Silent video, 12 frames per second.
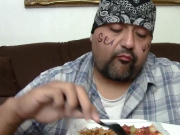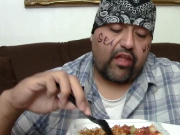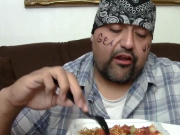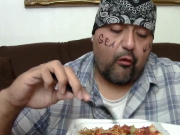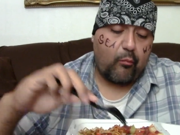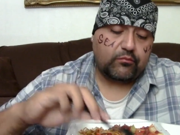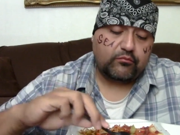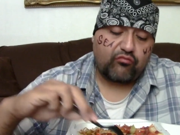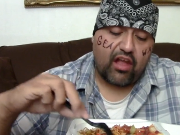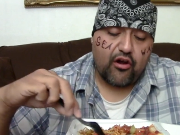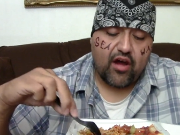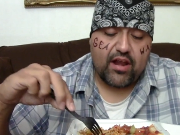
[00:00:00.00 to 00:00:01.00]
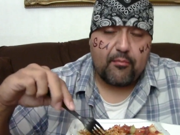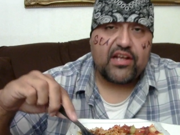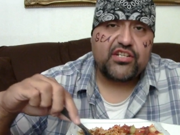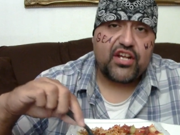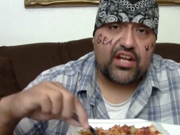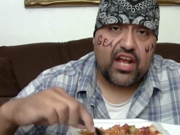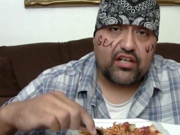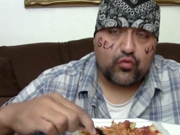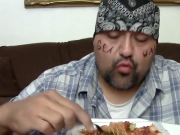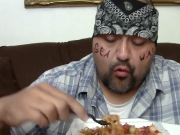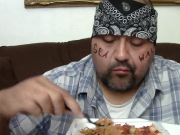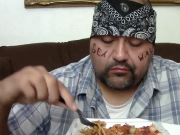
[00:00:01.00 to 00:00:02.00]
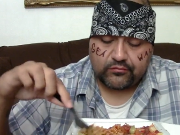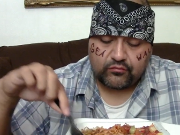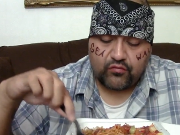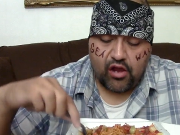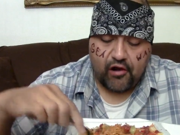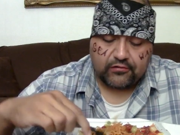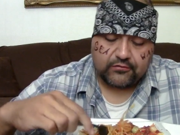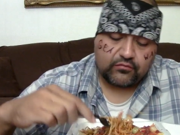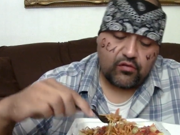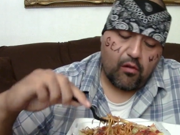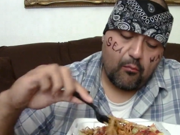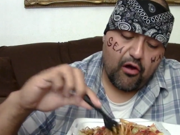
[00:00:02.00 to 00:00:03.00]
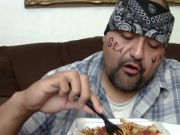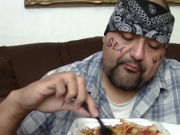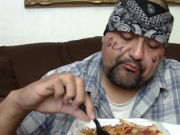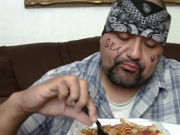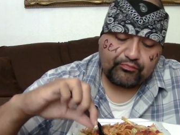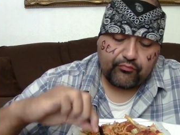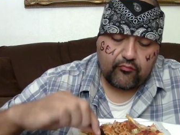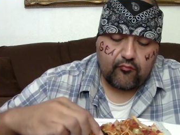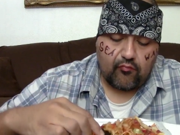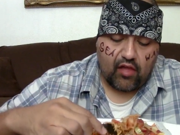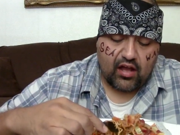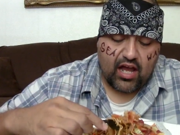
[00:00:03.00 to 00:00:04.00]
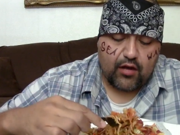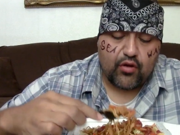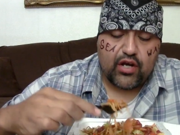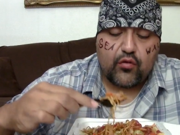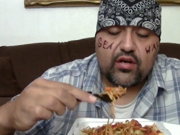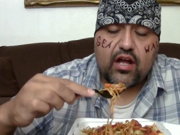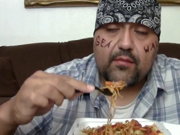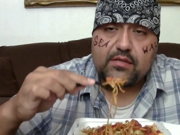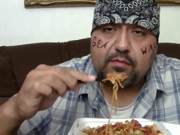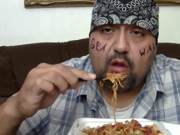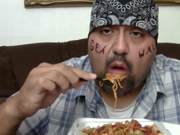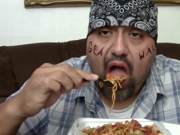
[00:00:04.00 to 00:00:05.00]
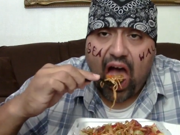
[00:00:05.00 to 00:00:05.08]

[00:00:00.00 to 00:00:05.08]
You know, I know how the Mexican games roll, but kind of want to know in the comments below.